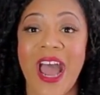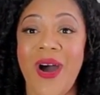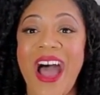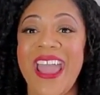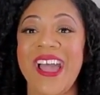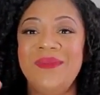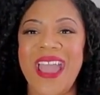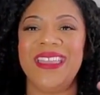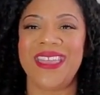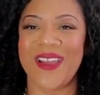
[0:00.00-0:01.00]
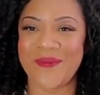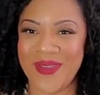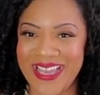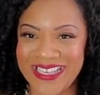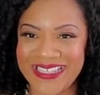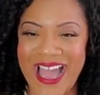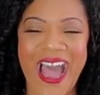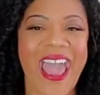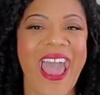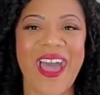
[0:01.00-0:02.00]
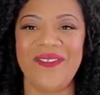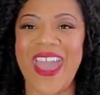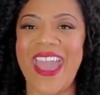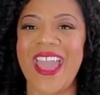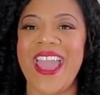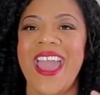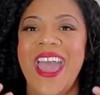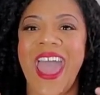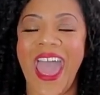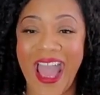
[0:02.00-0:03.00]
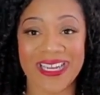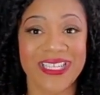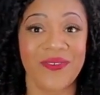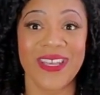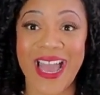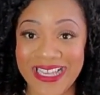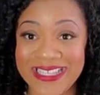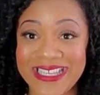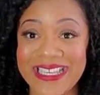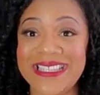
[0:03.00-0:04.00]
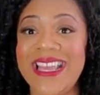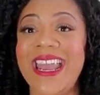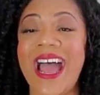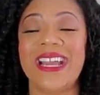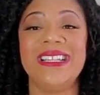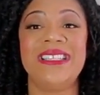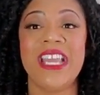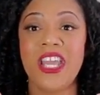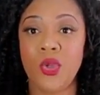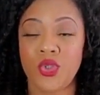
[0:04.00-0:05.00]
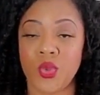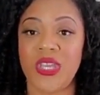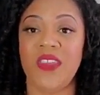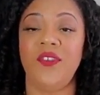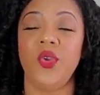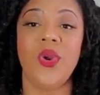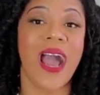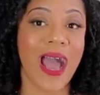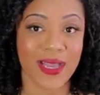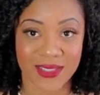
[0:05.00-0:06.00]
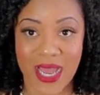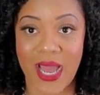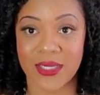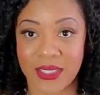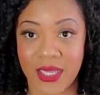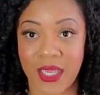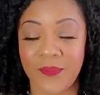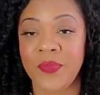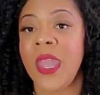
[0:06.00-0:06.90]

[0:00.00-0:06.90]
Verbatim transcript: Now I am a therapist. I have a active license and I continue to give you guys content,